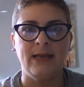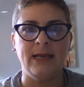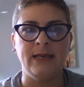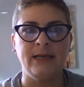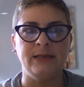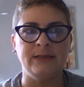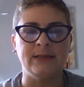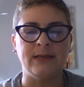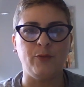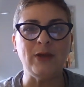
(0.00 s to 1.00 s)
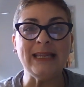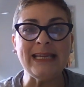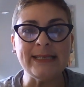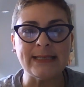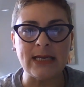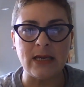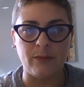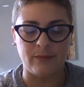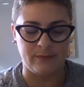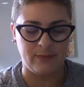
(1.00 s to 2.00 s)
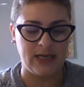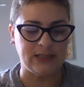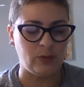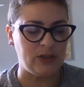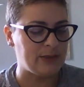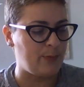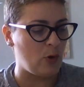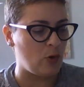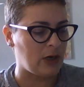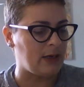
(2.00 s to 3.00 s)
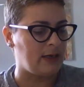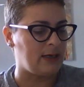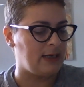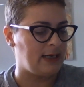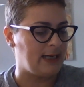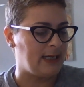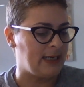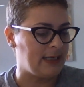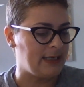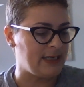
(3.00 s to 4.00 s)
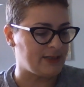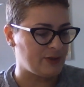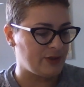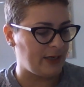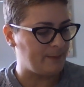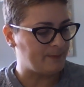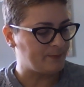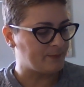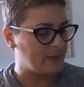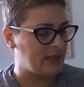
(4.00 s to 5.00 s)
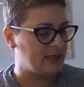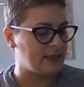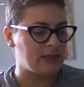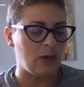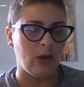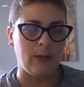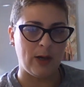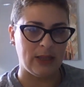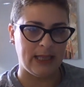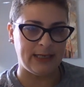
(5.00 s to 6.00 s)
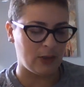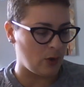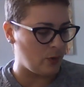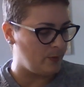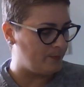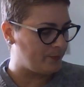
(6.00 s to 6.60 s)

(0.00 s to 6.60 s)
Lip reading: and release them, as we spoke yesterday? Because it's all about letting go.